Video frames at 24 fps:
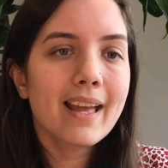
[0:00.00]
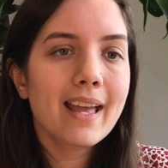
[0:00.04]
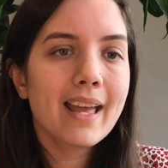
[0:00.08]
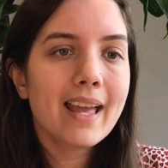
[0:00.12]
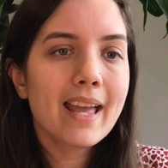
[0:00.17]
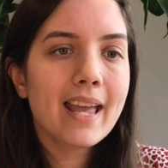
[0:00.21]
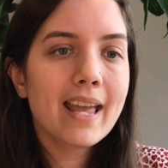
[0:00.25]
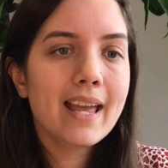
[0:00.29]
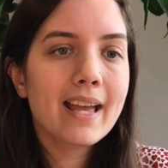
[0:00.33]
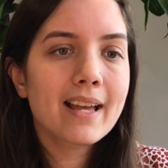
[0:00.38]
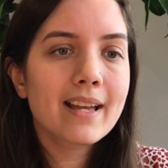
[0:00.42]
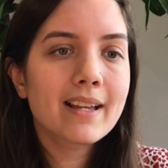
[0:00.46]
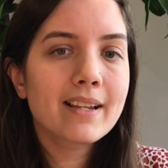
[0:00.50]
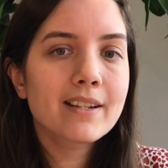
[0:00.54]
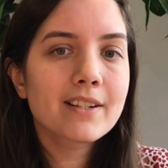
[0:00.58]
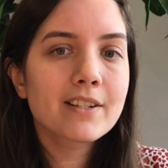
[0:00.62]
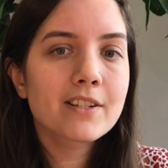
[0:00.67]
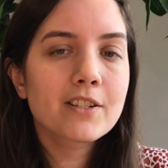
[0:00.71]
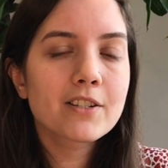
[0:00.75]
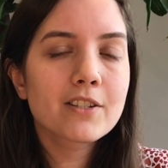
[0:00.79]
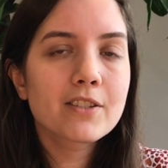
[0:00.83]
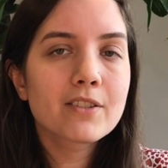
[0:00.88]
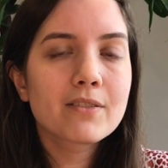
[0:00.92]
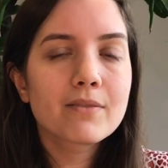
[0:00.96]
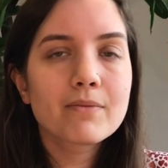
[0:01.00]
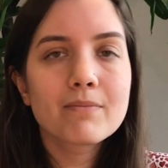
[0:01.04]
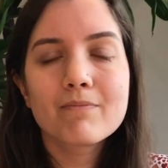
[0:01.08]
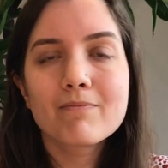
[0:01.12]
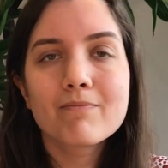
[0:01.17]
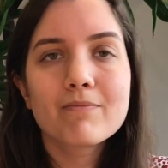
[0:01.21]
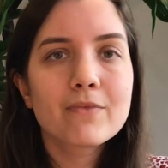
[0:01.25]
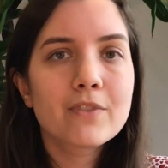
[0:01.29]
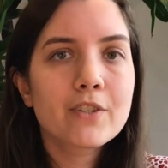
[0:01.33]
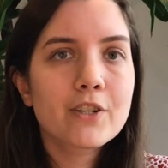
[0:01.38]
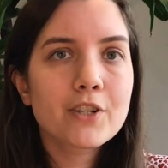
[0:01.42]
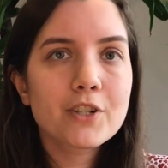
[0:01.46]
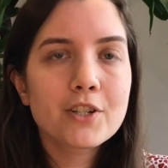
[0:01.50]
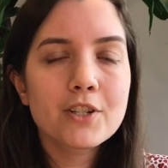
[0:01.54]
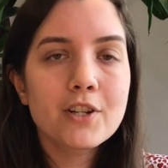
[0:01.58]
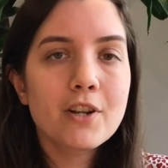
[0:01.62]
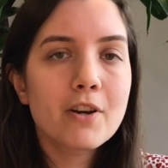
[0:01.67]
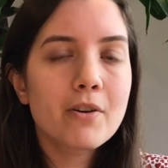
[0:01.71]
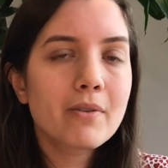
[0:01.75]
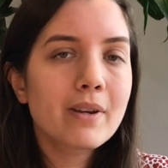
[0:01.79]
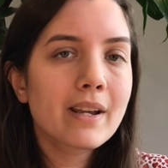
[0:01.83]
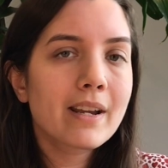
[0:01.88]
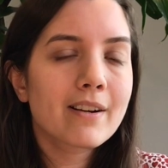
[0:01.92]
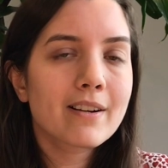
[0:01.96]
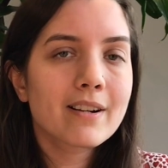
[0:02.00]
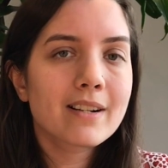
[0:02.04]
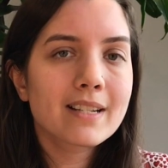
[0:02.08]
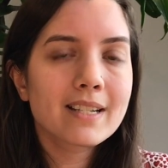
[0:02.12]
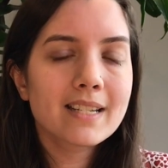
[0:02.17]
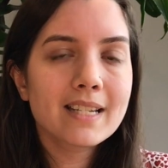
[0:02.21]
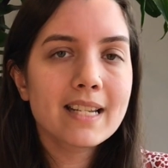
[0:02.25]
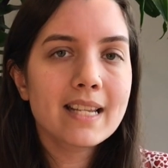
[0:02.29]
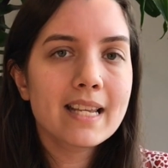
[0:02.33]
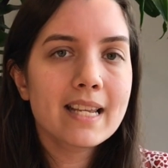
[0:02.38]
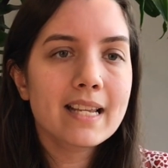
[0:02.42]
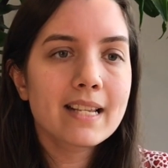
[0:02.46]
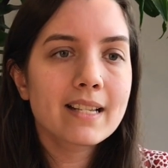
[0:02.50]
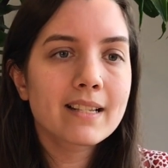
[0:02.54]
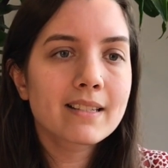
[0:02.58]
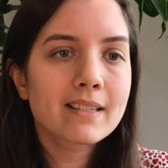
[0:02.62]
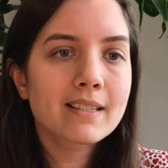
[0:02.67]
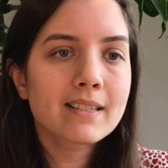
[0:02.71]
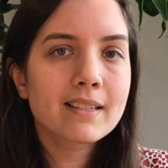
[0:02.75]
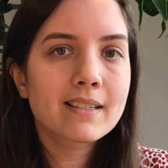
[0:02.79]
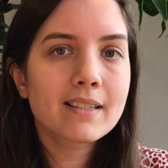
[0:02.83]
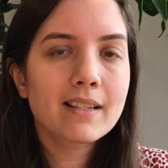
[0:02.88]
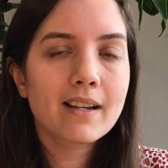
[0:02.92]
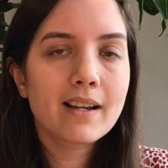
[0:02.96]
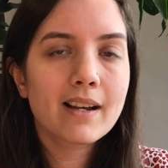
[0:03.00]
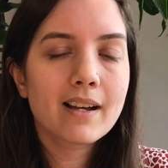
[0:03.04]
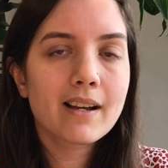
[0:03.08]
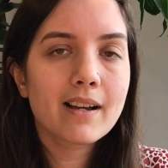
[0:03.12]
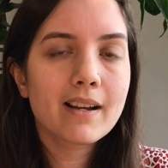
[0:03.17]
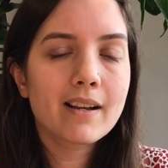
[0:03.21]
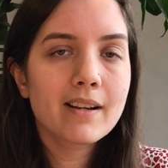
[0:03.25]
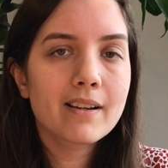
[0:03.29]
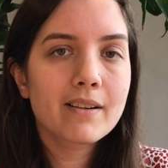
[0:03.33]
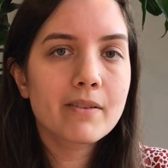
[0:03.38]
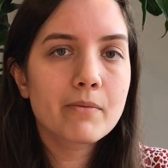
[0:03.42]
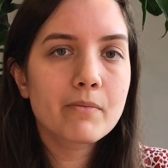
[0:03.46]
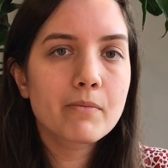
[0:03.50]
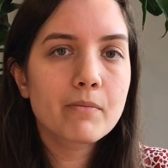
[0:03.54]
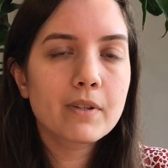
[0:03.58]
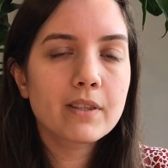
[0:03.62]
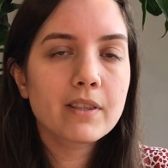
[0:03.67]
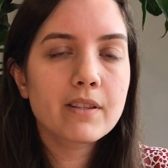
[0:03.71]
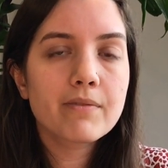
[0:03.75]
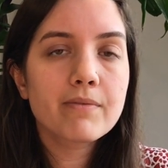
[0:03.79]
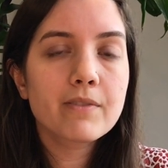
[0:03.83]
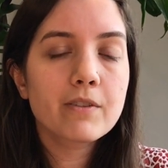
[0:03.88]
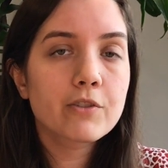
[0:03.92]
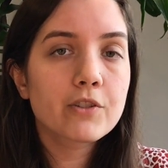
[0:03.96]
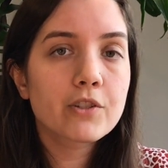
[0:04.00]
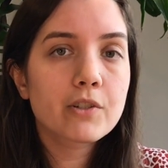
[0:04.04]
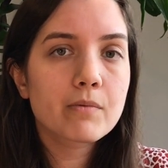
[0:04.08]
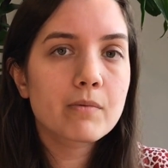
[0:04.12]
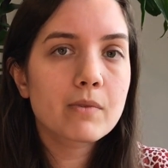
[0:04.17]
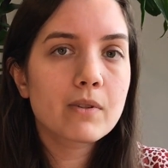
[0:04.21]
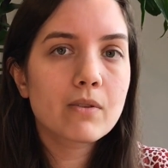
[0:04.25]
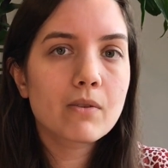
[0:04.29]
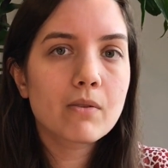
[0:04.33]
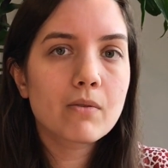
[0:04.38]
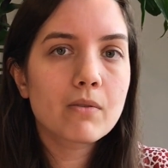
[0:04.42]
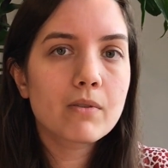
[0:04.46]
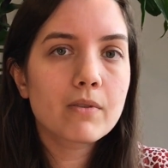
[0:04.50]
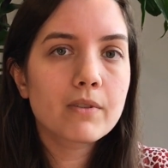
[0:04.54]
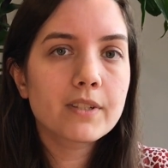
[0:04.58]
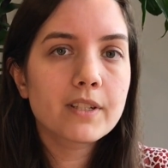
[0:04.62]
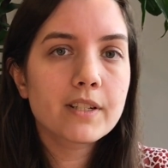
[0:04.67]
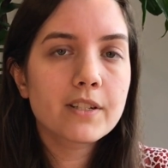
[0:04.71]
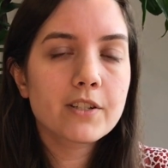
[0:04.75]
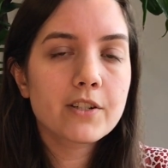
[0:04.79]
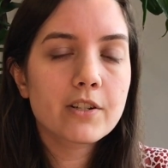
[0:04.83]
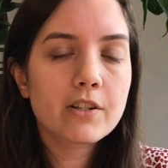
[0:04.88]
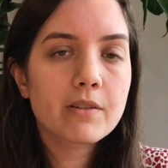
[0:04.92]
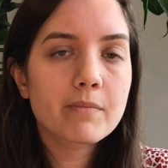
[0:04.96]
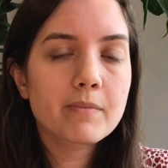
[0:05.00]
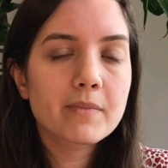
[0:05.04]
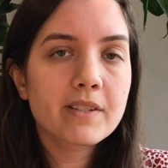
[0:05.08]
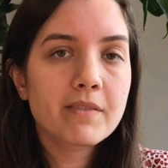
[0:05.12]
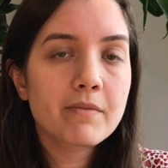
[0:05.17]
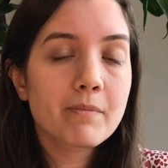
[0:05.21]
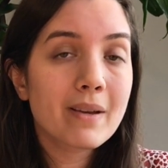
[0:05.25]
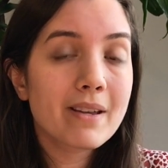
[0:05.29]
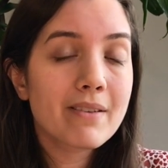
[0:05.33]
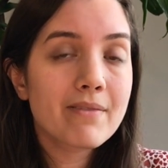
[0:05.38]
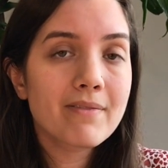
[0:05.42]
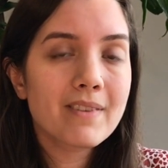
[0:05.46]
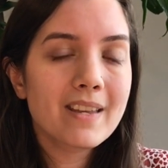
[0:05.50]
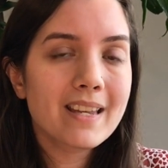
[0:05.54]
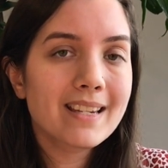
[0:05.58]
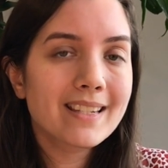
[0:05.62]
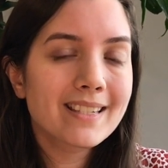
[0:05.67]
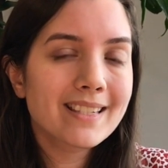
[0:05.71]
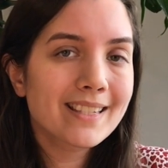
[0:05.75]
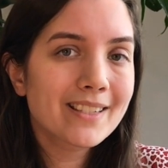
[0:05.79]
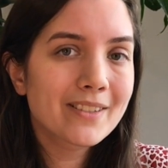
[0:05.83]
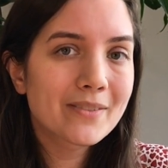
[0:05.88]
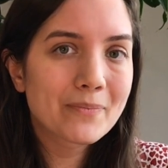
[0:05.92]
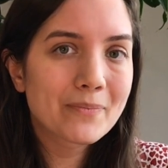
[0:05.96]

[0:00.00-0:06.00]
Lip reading: And there's no guarantees what the future will hold in terms of my feet.